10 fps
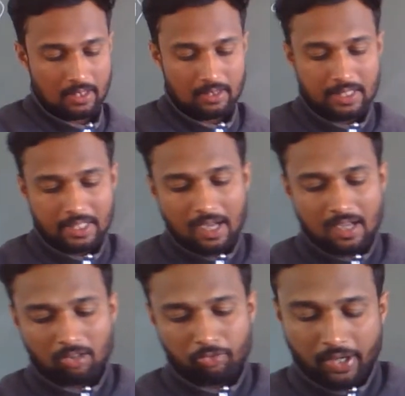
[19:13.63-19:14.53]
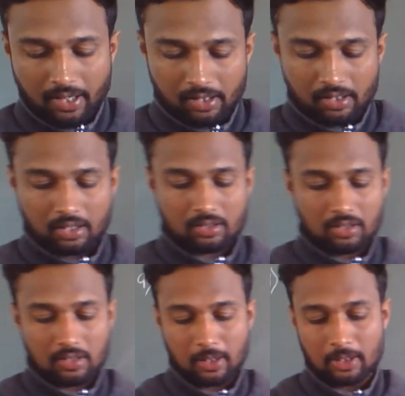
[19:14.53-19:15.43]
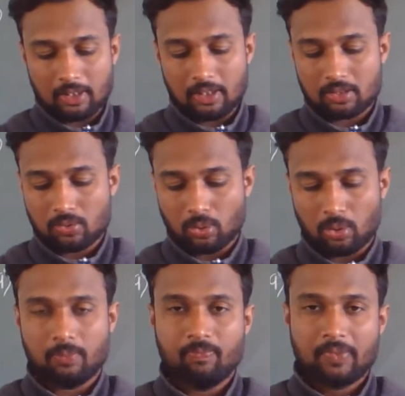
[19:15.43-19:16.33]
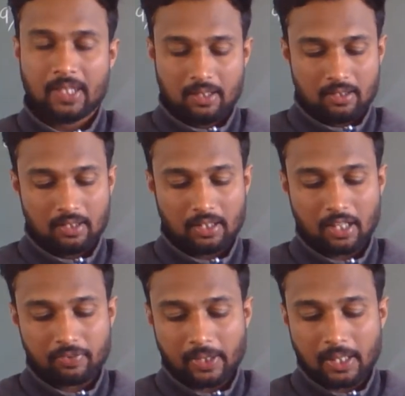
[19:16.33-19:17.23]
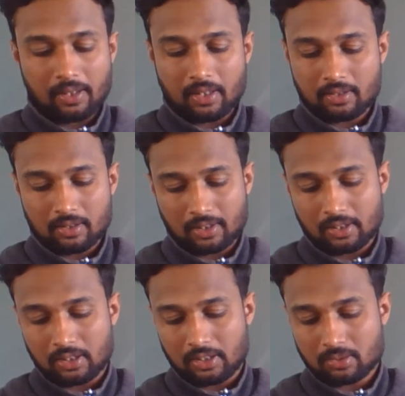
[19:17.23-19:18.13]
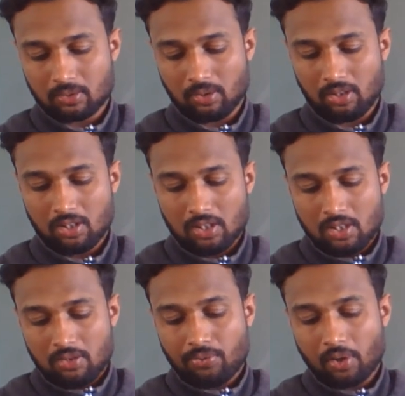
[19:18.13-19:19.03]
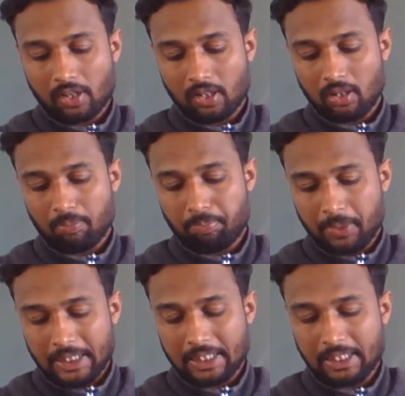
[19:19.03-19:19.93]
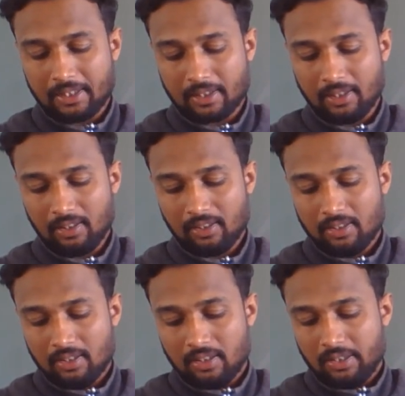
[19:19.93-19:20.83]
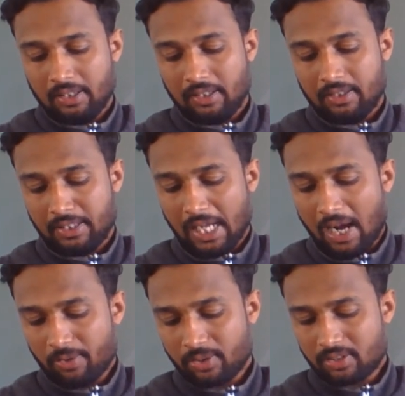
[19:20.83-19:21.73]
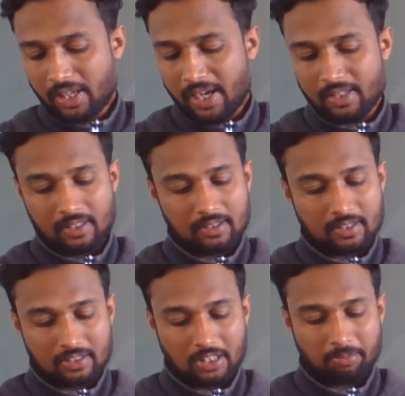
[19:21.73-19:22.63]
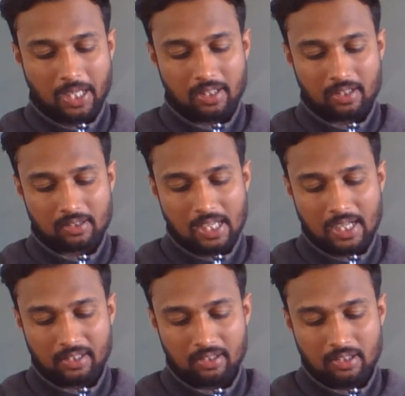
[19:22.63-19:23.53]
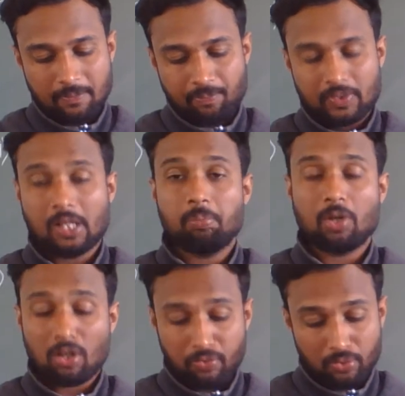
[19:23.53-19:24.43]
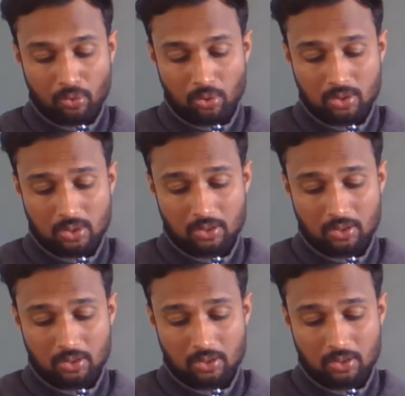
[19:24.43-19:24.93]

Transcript: there are 500 children in a school. There are 500 children in a school. For a PT drill, they have to stand in such a manner that number of rows